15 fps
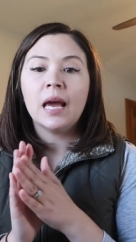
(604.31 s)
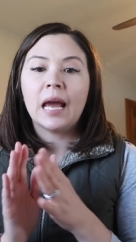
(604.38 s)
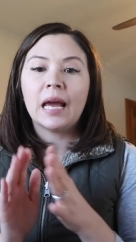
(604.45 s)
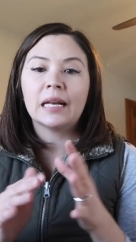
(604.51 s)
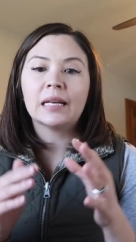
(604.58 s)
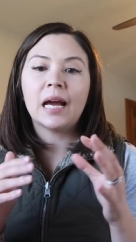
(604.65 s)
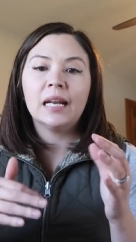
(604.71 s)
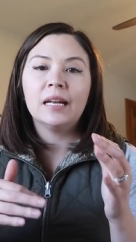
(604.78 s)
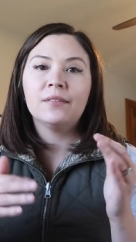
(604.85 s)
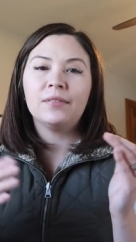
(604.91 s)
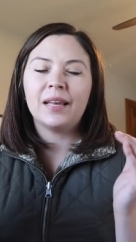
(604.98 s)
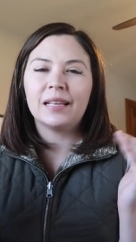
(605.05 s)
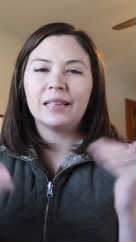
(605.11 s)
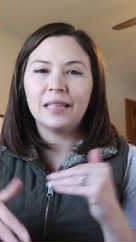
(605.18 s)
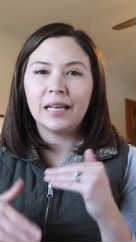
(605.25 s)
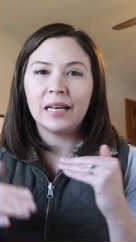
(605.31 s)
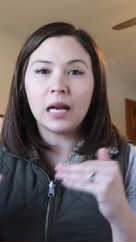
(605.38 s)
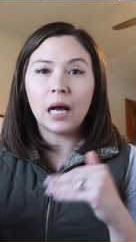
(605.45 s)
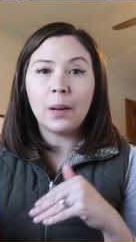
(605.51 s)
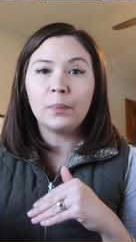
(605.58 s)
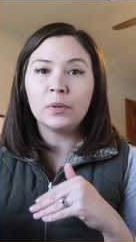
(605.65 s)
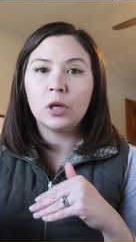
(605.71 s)
and kind of like let it
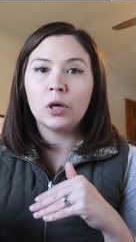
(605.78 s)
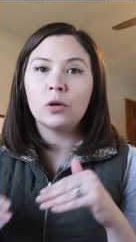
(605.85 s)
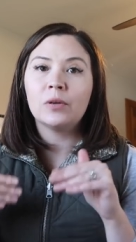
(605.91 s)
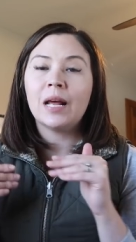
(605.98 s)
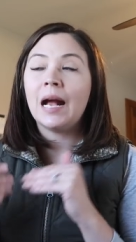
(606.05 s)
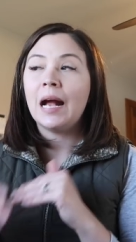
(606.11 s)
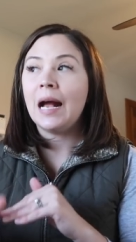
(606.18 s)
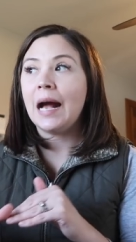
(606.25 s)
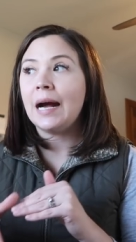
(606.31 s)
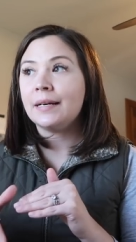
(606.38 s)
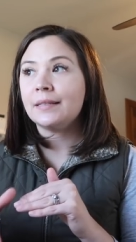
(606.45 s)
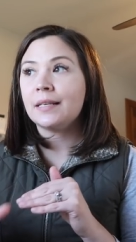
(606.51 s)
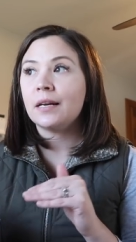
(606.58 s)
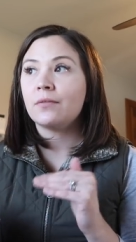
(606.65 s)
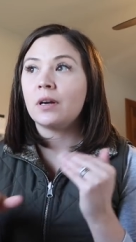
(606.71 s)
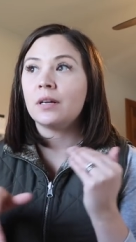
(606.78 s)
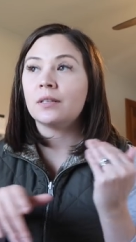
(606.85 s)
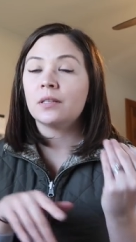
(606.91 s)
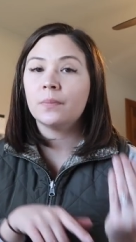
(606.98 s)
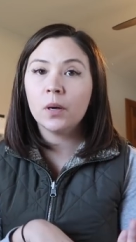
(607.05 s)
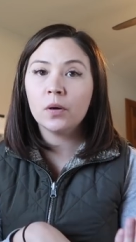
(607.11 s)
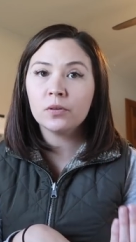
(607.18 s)
upload as I run to
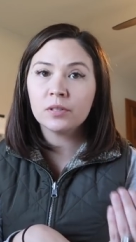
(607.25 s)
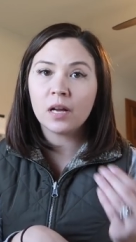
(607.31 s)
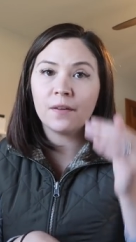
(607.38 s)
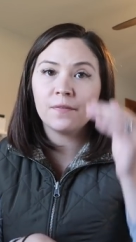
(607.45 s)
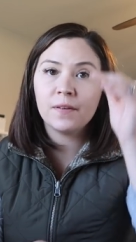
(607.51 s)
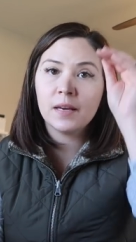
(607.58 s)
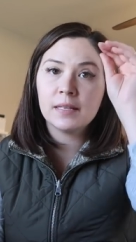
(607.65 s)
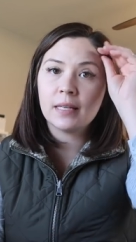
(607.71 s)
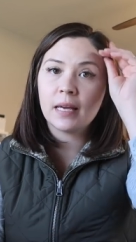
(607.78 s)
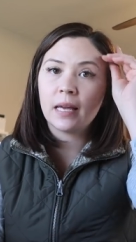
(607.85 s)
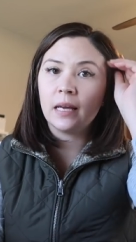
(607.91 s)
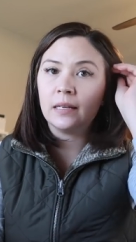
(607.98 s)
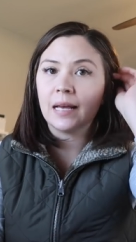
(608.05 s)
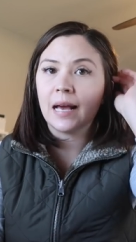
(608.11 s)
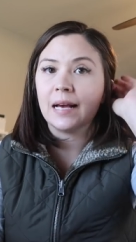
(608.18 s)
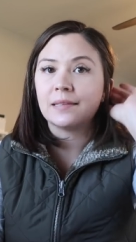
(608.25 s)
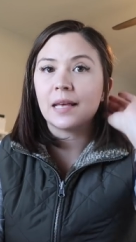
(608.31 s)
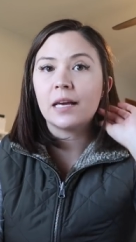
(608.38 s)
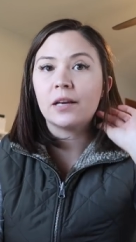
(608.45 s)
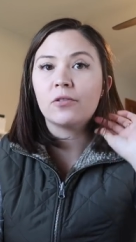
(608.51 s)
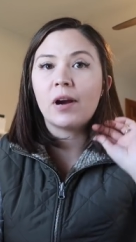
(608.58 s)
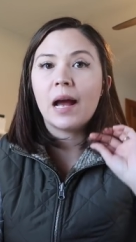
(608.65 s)
the post office and as
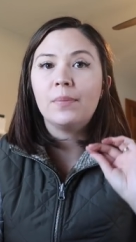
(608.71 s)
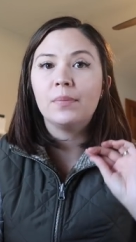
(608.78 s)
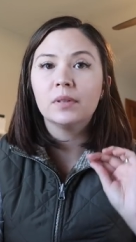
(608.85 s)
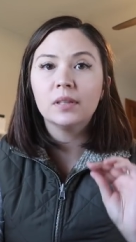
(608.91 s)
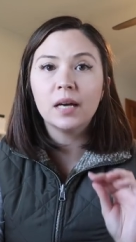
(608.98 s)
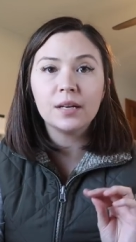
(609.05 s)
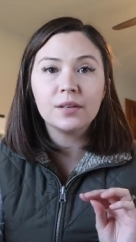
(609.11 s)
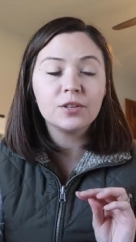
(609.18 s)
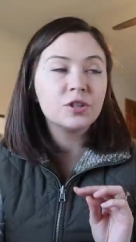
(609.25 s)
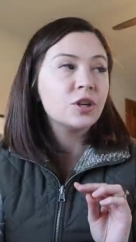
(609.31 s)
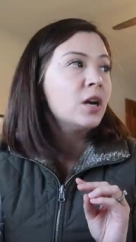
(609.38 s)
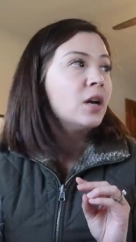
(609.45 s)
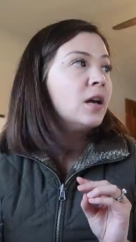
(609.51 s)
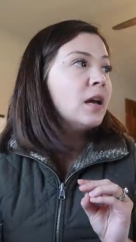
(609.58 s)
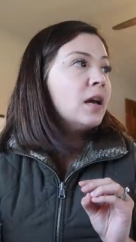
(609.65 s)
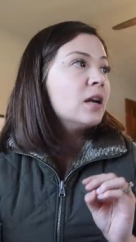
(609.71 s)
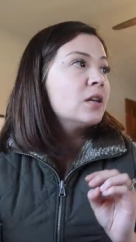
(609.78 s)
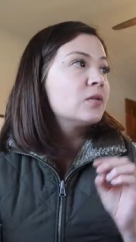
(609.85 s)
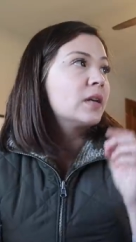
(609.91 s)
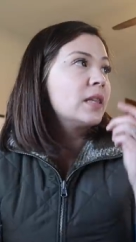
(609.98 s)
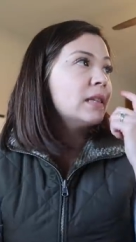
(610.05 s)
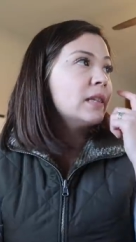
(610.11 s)
I grab lunch.
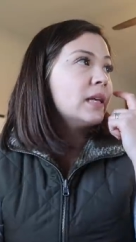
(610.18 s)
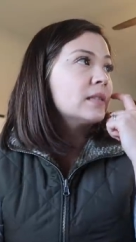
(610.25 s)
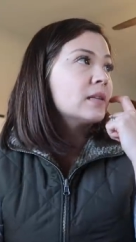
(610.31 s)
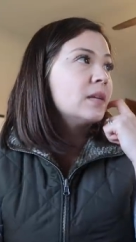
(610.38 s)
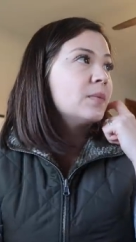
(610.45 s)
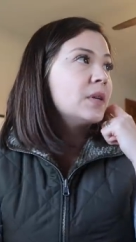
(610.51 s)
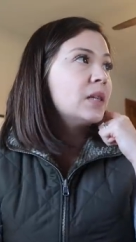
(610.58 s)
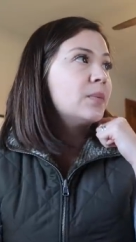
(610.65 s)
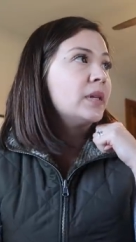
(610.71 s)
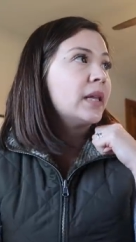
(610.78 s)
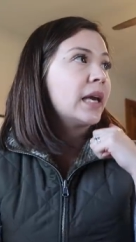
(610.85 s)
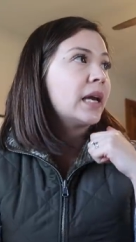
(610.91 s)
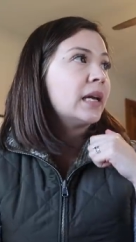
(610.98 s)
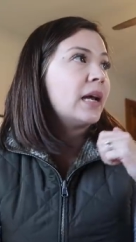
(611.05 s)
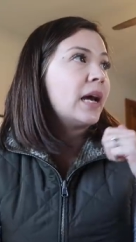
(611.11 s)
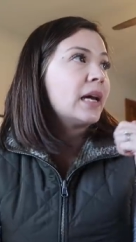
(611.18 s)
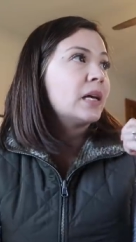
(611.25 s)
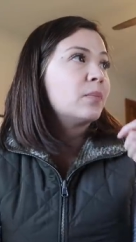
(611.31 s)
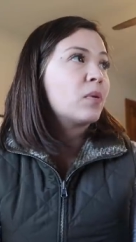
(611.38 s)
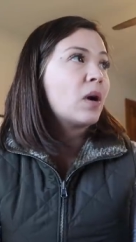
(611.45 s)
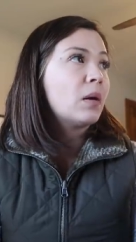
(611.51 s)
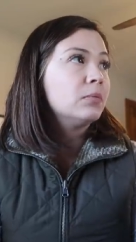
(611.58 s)
So I think that's gonna be the plan. I
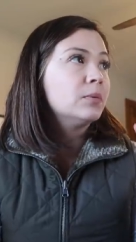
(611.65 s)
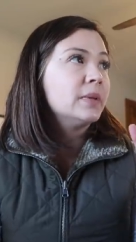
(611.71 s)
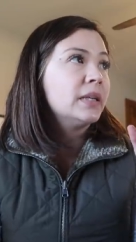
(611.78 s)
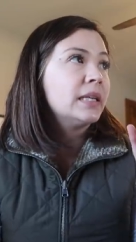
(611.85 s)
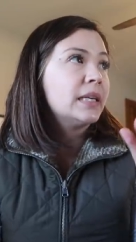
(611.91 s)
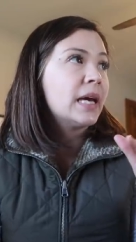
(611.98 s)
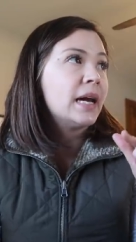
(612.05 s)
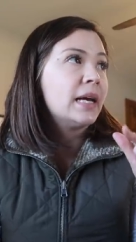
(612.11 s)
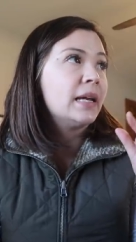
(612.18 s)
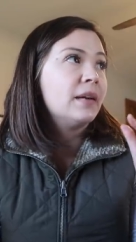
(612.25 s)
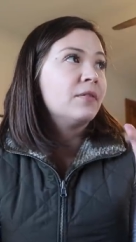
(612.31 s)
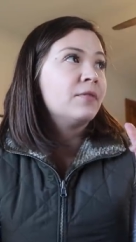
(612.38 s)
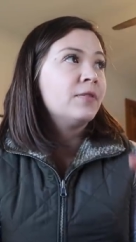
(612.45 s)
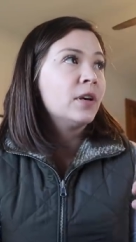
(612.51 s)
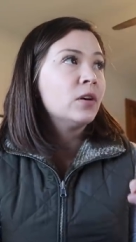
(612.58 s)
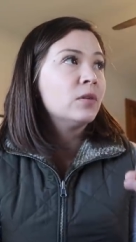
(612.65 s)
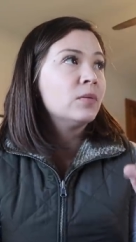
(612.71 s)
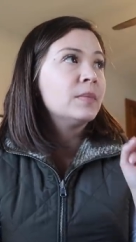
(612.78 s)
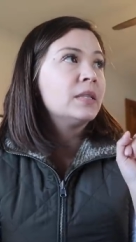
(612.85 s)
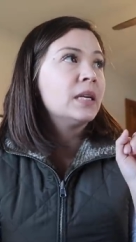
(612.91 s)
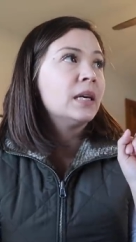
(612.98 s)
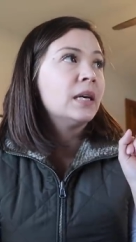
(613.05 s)
could probably get it
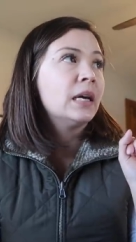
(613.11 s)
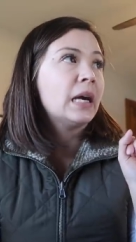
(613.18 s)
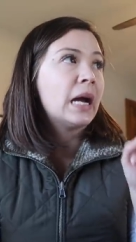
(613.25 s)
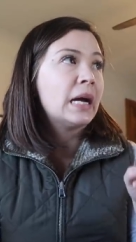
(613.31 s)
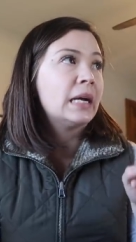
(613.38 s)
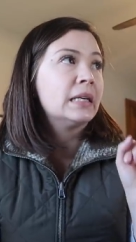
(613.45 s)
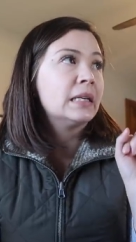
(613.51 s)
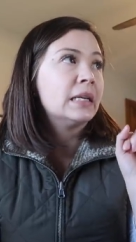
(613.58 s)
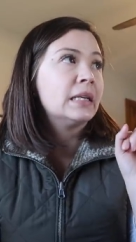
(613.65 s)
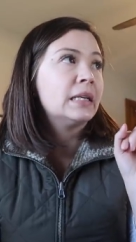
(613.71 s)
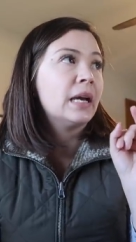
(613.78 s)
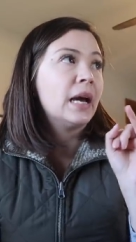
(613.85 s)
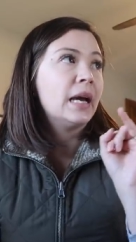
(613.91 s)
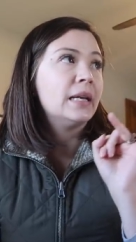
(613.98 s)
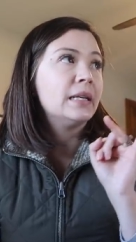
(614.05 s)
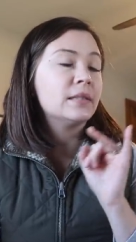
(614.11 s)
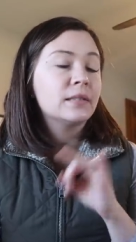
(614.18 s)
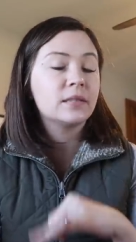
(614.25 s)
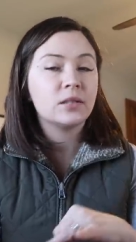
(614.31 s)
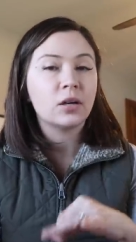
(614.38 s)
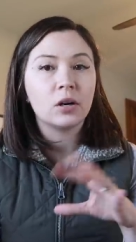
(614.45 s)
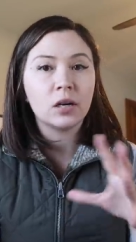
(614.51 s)
filmed edited and
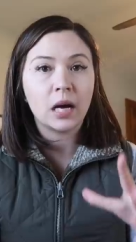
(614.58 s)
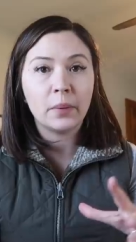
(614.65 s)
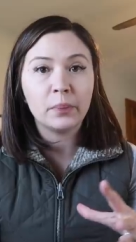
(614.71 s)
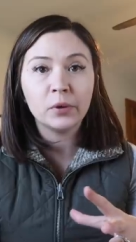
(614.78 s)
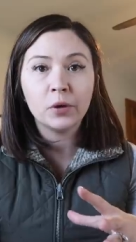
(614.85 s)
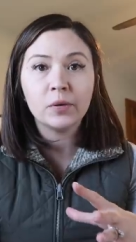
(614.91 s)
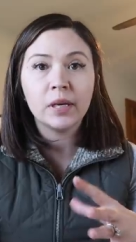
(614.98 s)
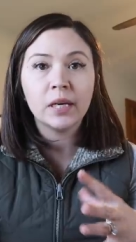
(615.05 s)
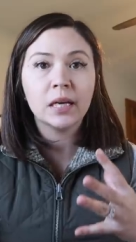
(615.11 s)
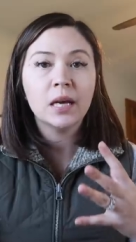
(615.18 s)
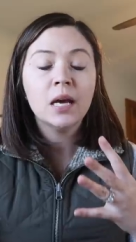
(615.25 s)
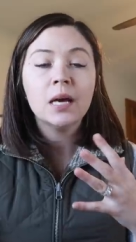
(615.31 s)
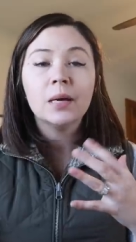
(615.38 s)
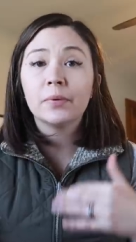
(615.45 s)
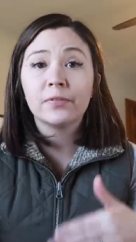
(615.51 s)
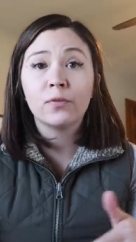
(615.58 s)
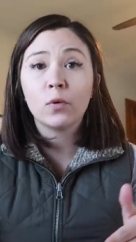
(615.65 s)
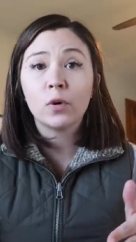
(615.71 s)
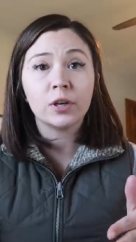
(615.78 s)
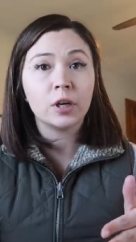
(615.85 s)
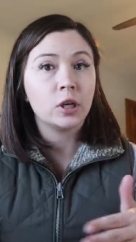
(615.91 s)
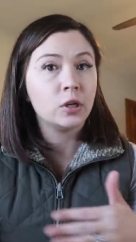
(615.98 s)
start uploading
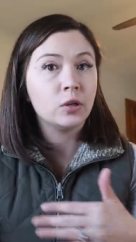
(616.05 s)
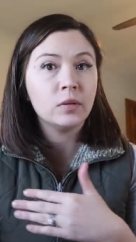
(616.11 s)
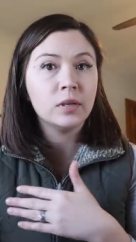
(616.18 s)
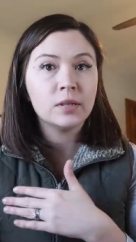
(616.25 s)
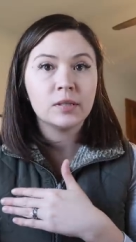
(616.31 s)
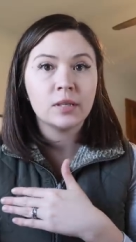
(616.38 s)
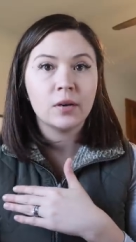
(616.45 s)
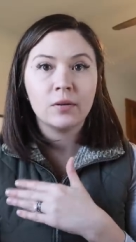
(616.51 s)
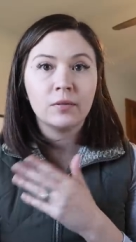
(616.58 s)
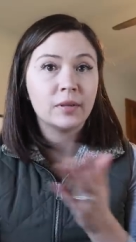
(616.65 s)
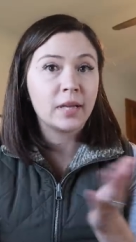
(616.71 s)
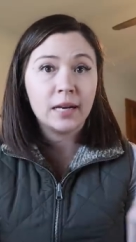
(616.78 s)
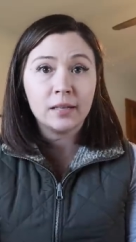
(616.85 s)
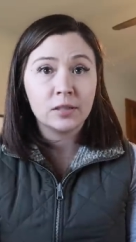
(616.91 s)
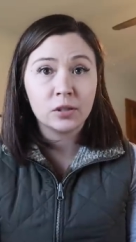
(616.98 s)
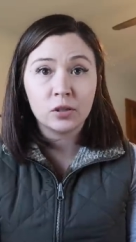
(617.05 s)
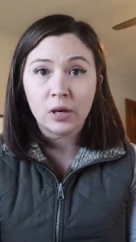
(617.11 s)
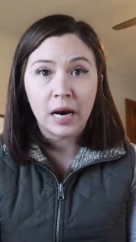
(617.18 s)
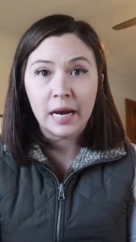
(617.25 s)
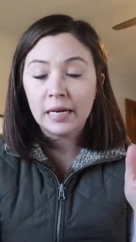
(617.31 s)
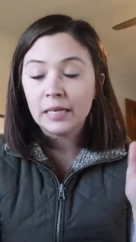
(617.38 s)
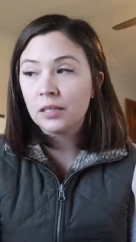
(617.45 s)
before noon. So that is
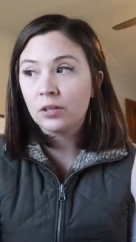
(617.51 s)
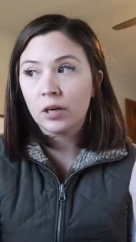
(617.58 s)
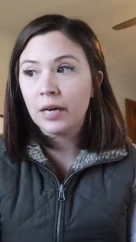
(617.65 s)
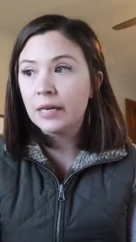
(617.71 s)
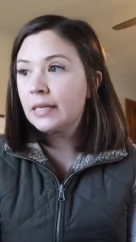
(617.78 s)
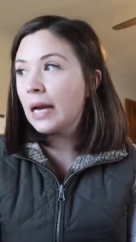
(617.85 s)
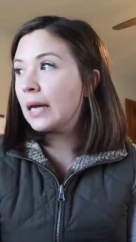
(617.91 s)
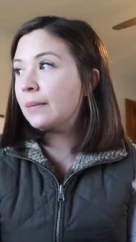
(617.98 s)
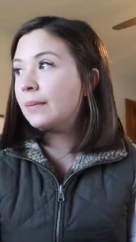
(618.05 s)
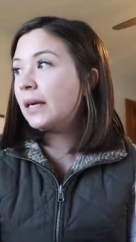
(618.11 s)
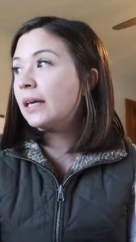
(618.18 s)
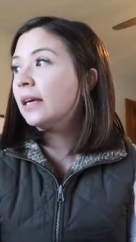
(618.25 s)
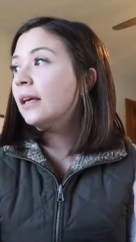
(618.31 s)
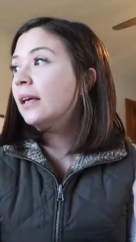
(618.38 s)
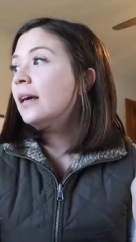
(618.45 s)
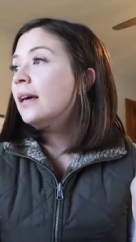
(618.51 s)
great, great timing.